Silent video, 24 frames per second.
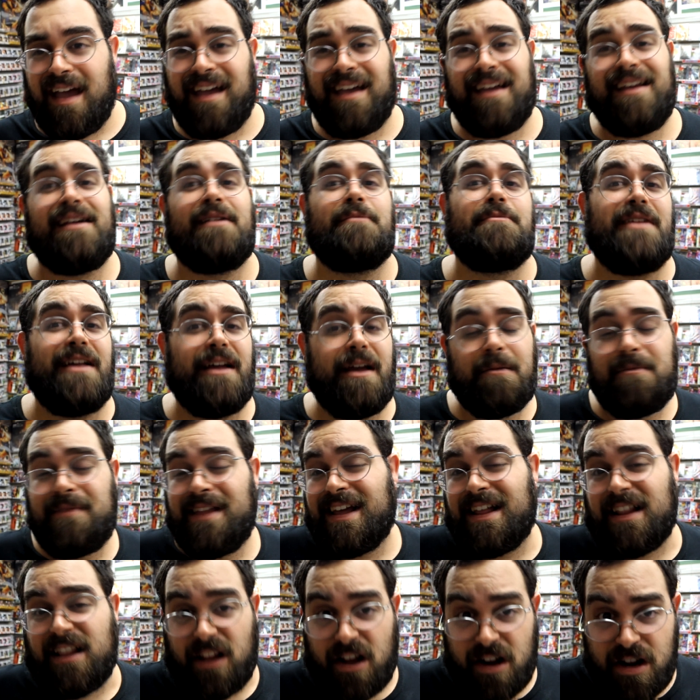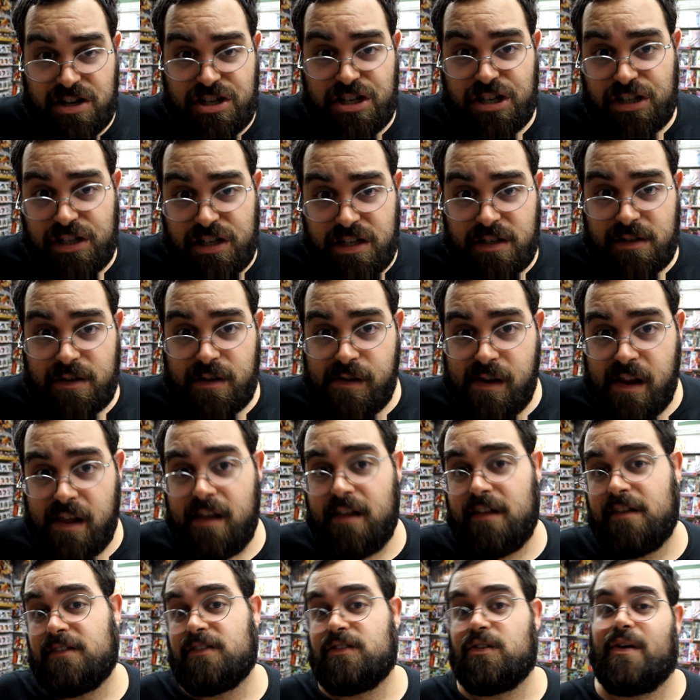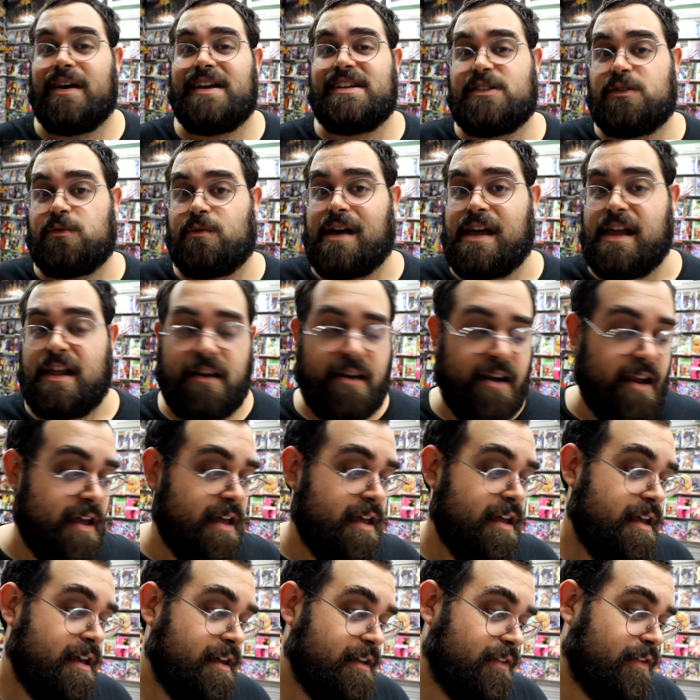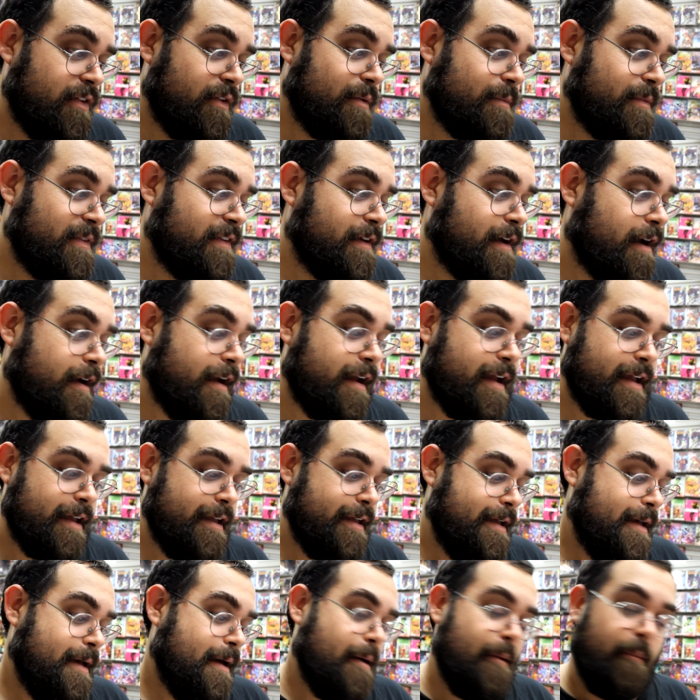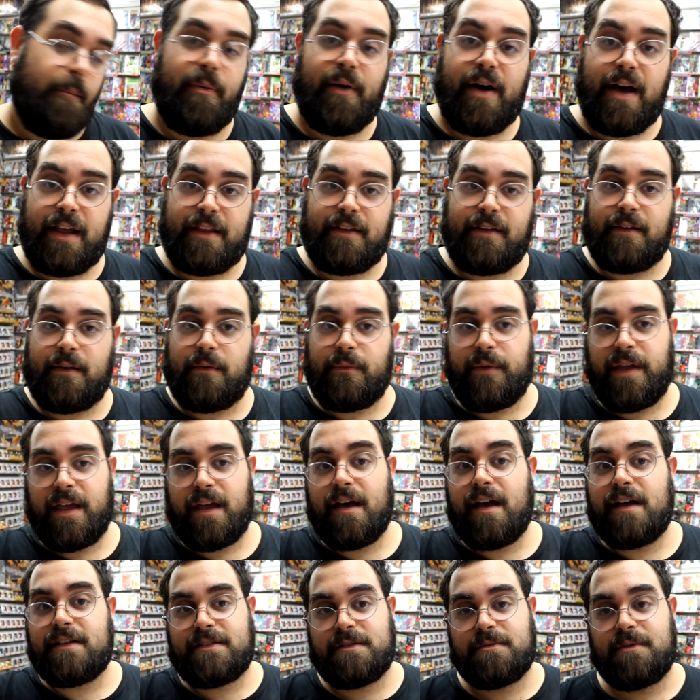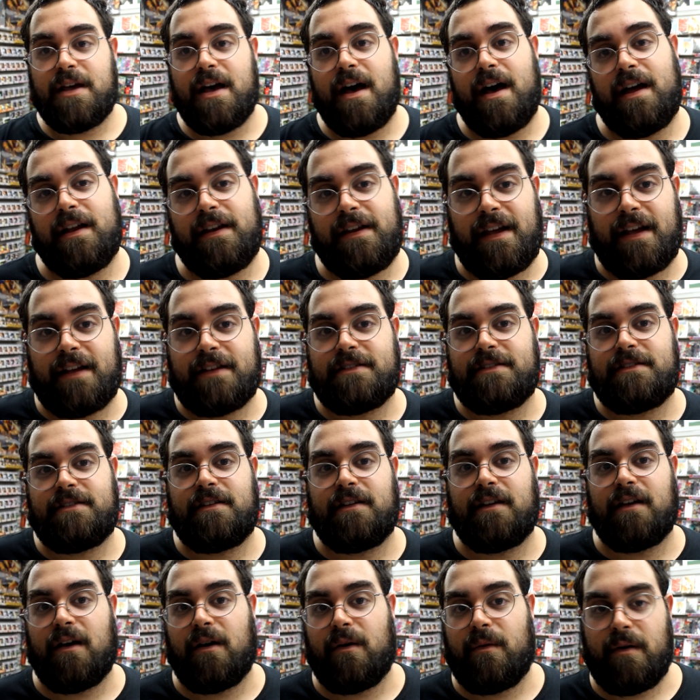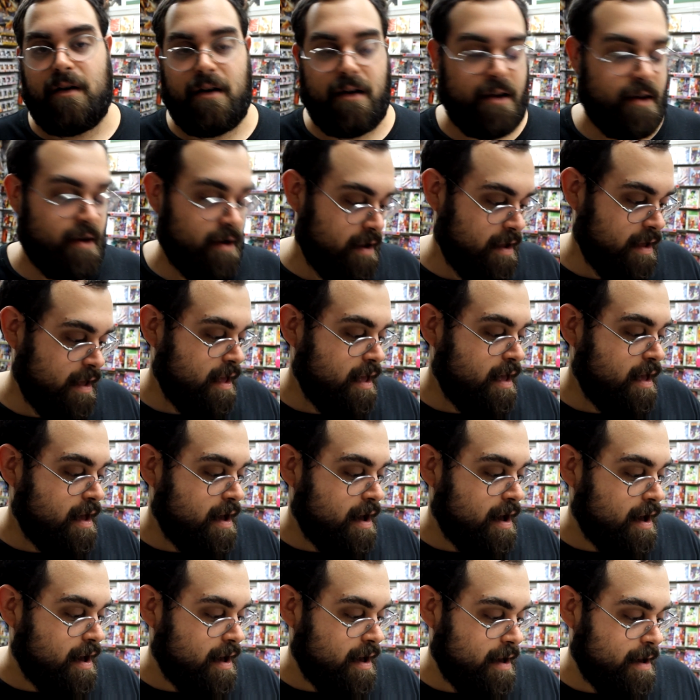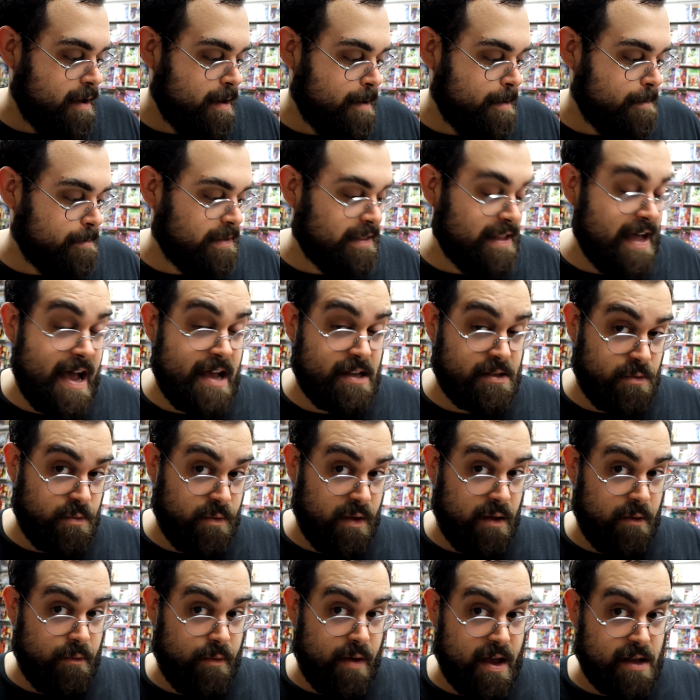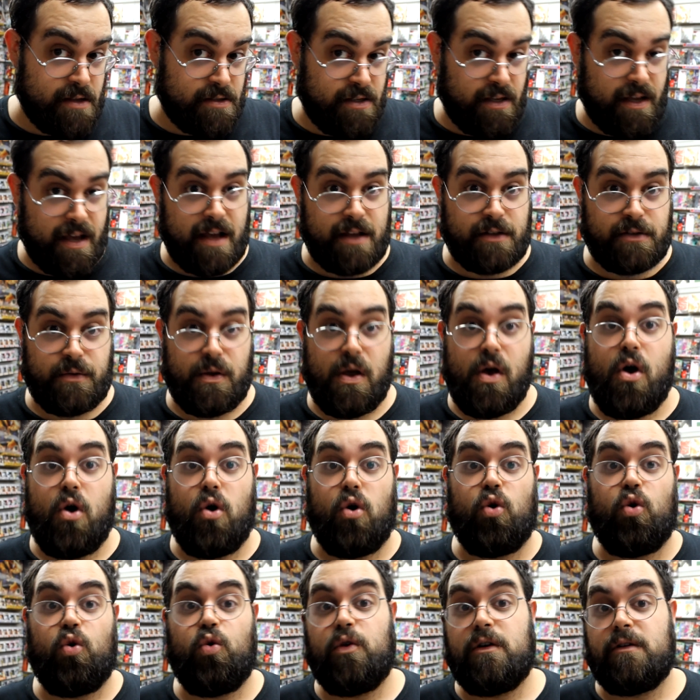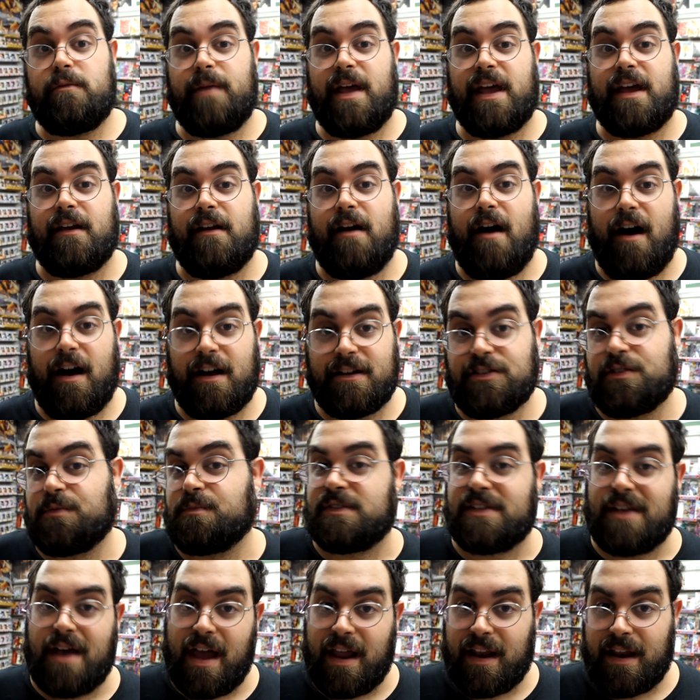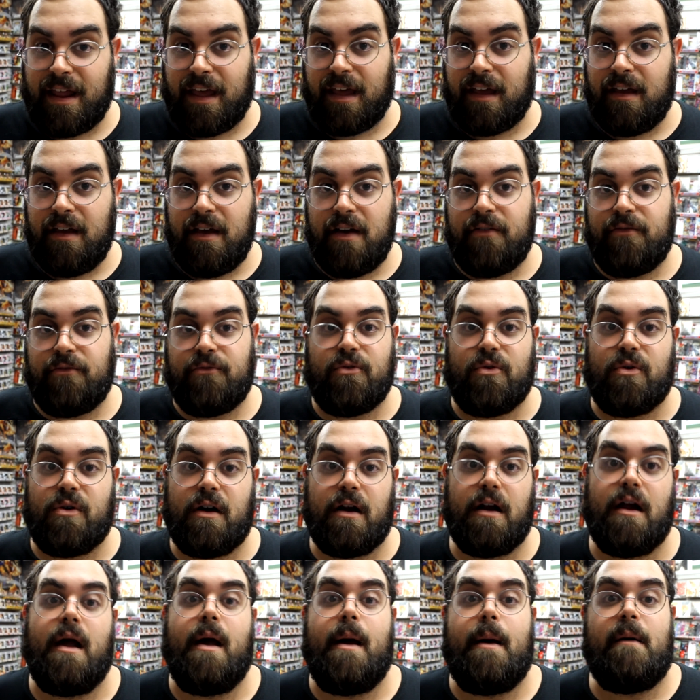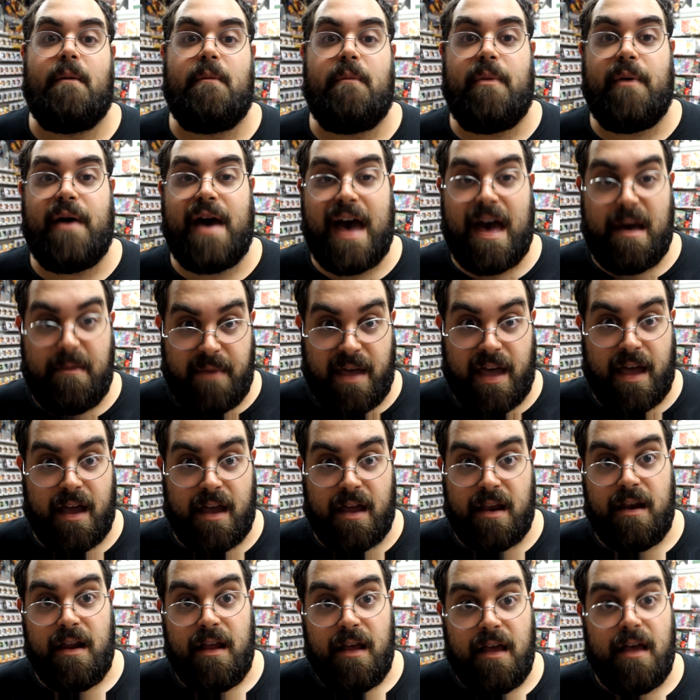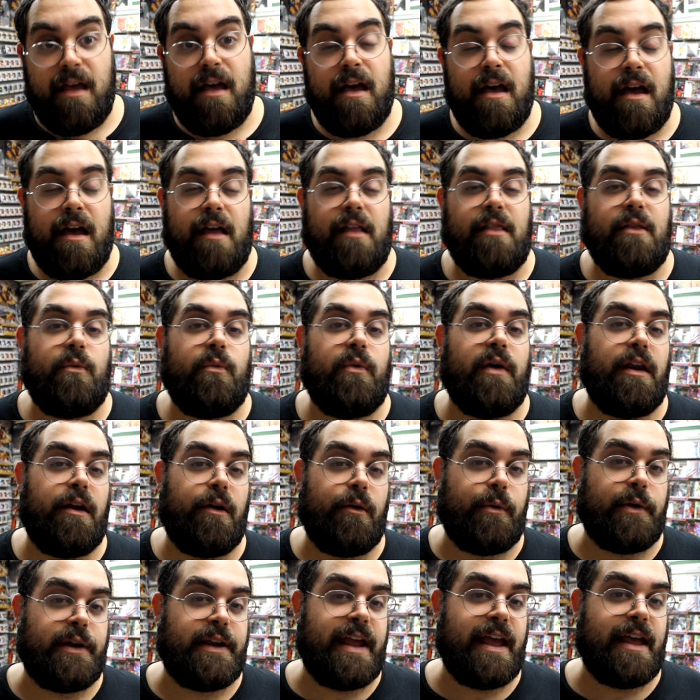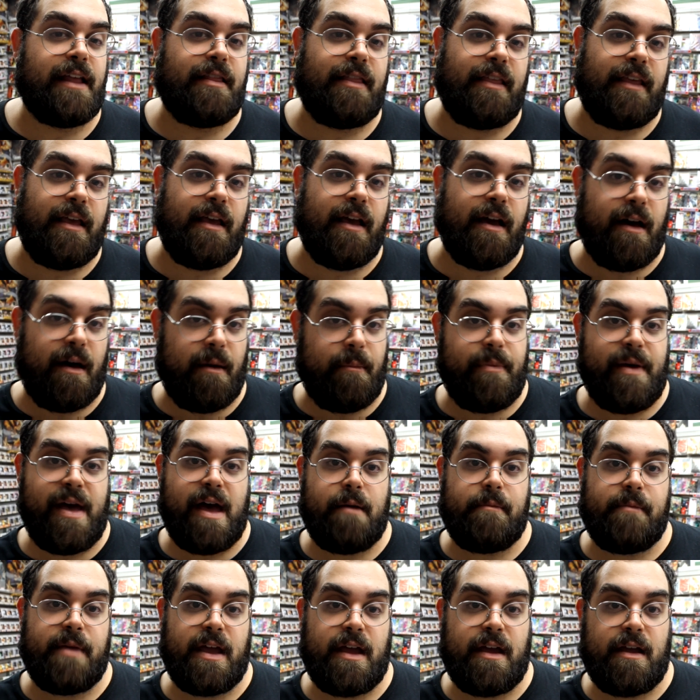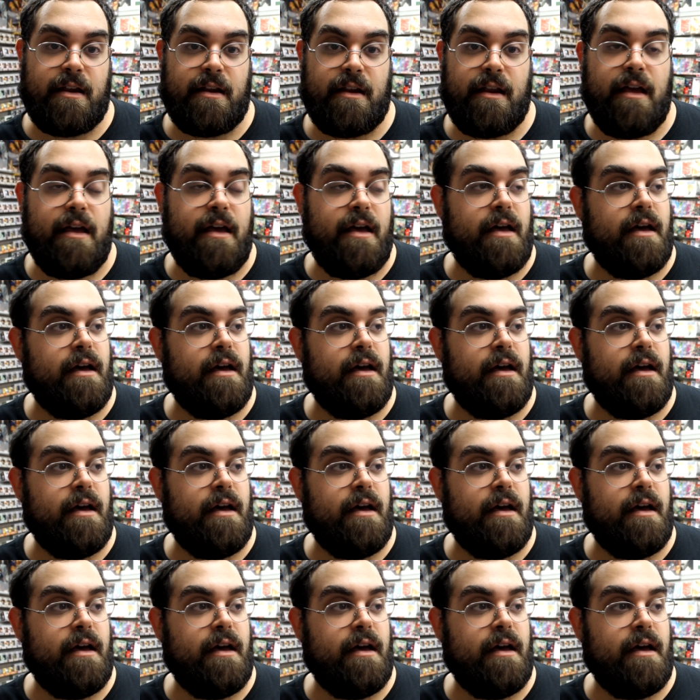And I'm like a larger dude, so I sweat. So I'm sorry. But we got some contests to go on. Last week we asked you guys who would make an awesome sidekick for Batman. And the winner would get the Batman